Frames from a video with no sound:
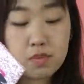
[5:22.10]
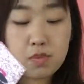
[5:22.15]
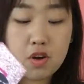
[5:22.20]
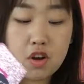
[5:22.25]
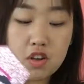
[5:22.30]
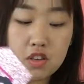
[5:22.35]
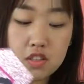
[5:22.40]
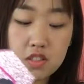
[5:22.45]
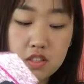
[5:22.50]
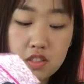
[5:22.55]

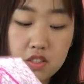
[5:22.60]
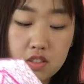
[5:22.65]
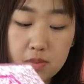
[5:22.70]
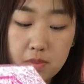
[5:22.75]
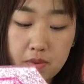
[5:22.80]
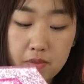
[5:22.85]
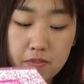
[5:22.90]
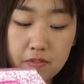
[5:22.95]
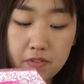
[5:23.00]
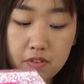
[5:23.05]
boxes
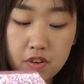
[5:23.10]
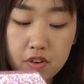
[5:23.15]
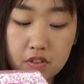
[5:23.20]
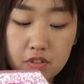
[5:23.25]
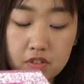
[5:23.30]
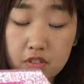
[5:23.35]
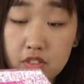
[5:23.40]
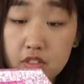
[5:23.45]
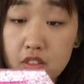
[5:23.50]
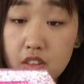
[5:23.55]

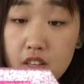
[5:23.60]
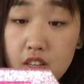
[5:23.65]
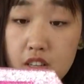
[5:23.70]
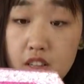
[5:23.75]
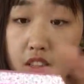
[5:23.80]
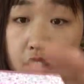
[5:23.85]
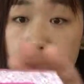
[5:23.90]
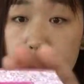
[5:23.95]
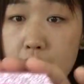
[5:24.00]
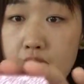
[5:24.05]
before.
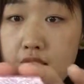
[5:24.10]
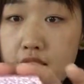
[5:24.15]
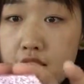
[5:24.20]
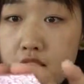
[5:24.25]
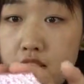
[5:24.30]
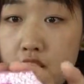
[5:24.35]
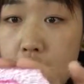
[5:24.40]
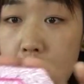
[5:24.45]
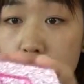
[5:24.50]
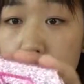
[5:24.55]
This one
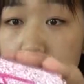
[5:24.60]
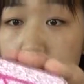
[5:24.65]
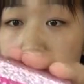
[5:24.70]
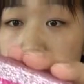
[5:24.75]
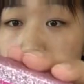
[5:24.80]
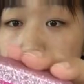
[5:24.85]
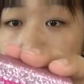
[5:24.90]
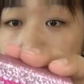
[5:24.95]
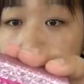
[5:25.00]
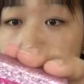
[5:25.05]
is
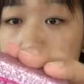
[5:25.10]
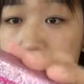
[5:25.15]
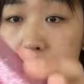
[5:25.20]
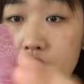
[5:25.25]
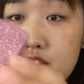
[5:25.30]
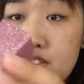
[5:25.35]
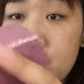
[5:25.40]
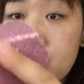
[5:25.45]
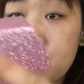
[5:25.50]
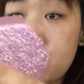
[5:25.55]
whole
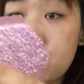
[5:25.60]
glitter,